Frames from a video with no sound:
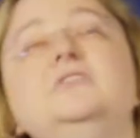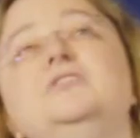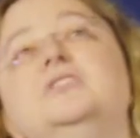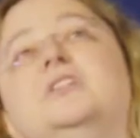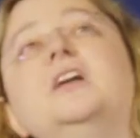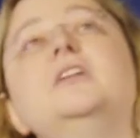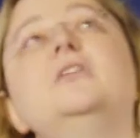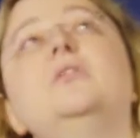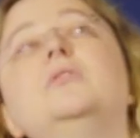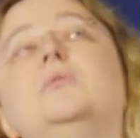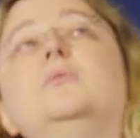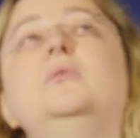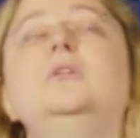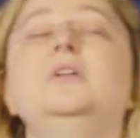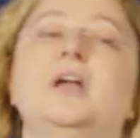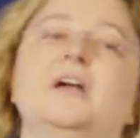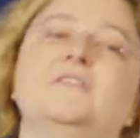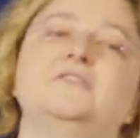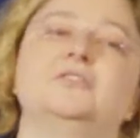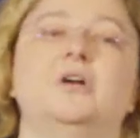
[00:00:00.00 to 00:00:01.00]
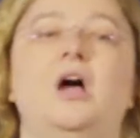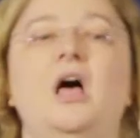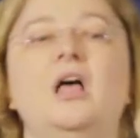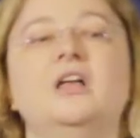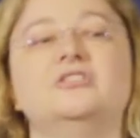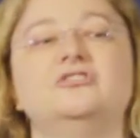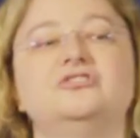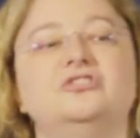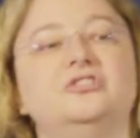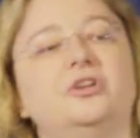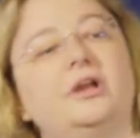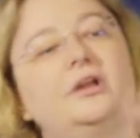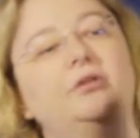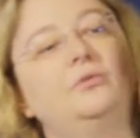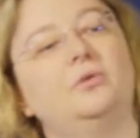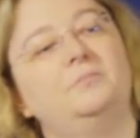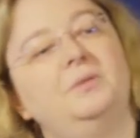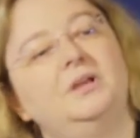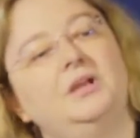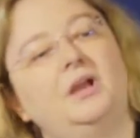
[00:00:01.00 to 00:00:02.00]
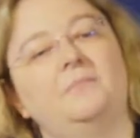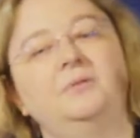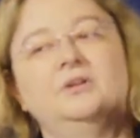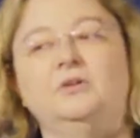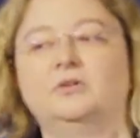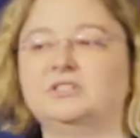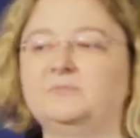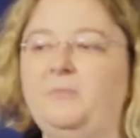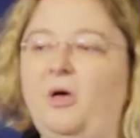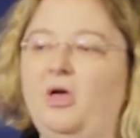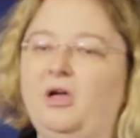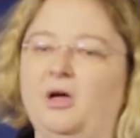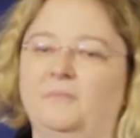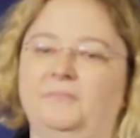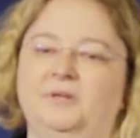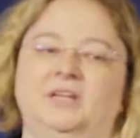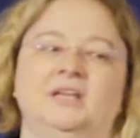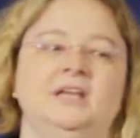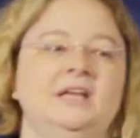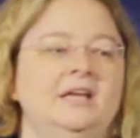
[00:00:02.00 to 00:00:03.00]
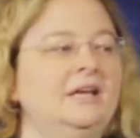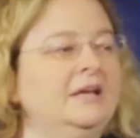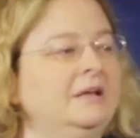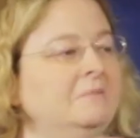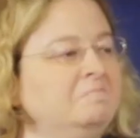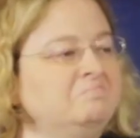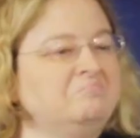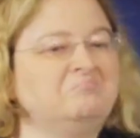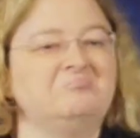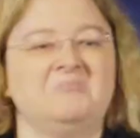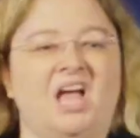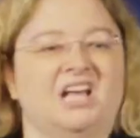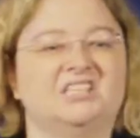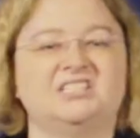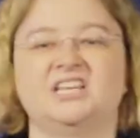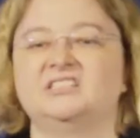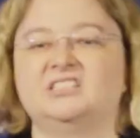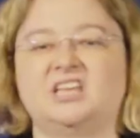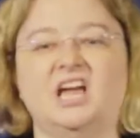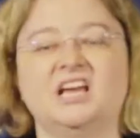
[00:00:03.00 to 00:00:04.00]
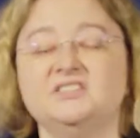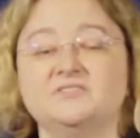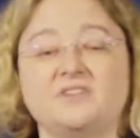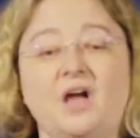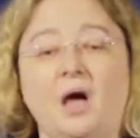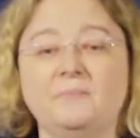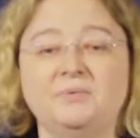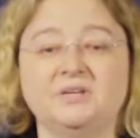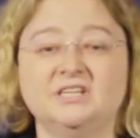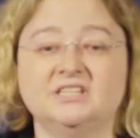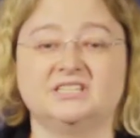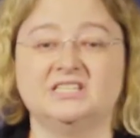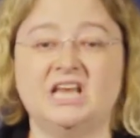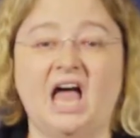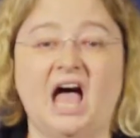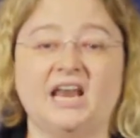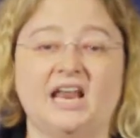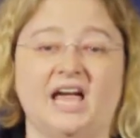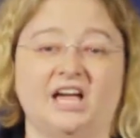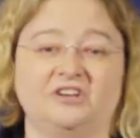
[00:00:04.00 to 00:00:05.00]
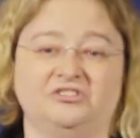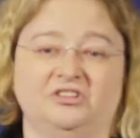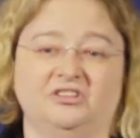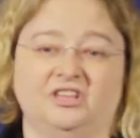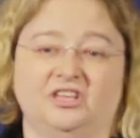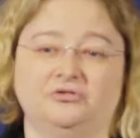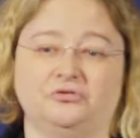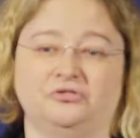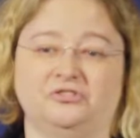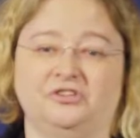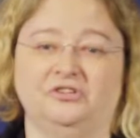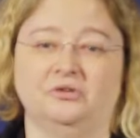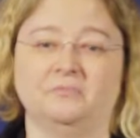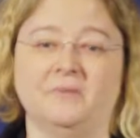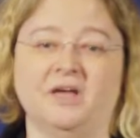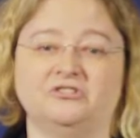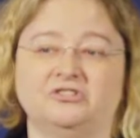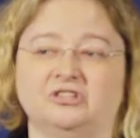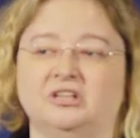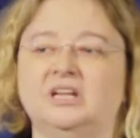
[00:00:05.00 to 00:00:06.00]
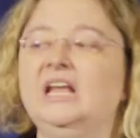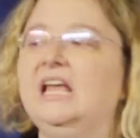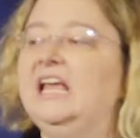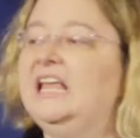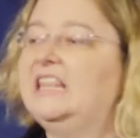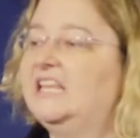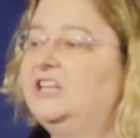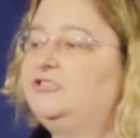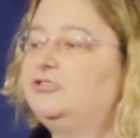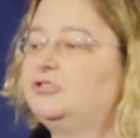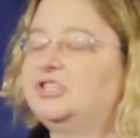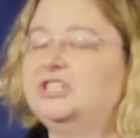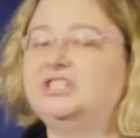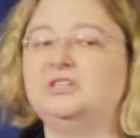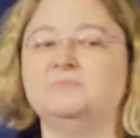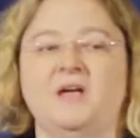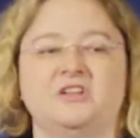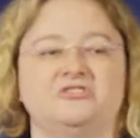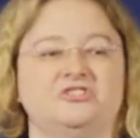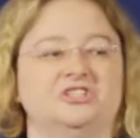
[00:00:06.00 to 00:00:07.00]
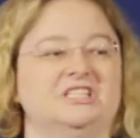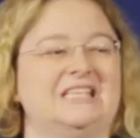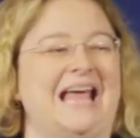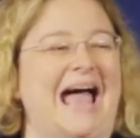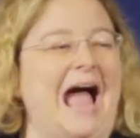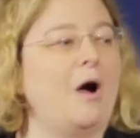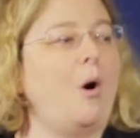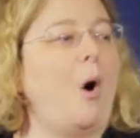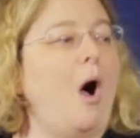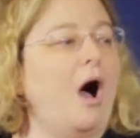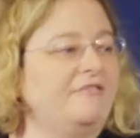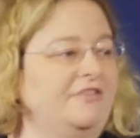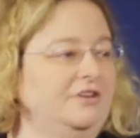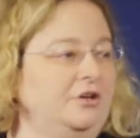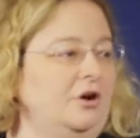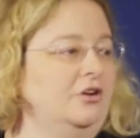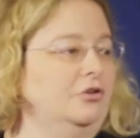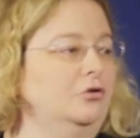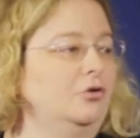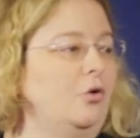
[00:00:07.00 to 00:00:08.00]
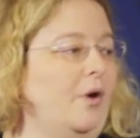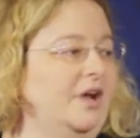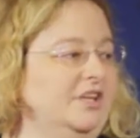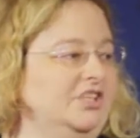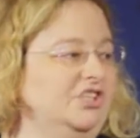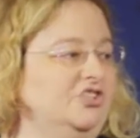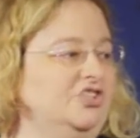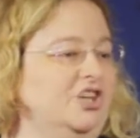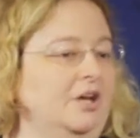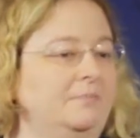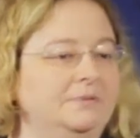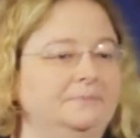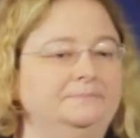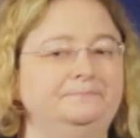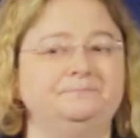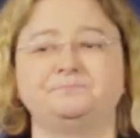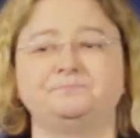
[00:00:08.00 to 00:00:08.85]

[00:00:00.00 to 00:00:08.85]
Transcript: where should I go to work after college? Should I go to a big company or a small company? I say size of company is not actually the interesting dimension. The interesting dimension is how often are you going to ship?